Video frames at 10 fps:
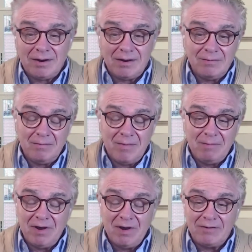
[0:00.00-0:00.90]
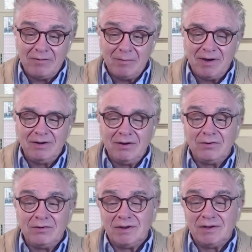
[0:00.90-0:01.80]
maybe not everybody
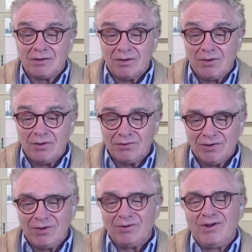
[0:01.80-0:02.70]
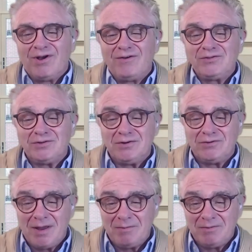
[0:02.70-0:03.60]
knows that he's also officer of the
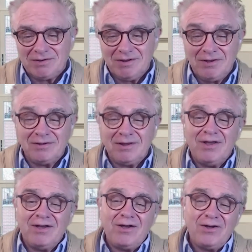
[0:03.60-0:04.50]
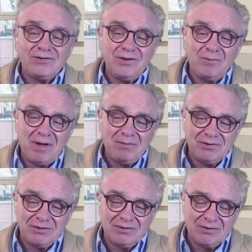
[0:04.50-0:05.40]
Dramatists Guild, also
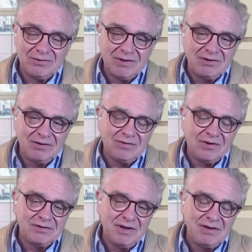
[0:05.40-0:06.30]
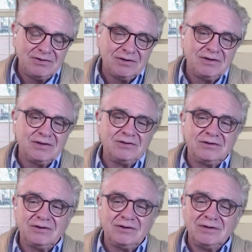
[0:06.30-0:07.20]
Publishers Association of Los Angeles. And
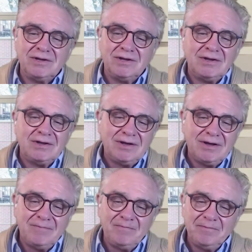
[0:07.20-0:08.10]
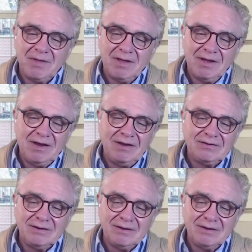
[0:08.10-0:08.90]
so he's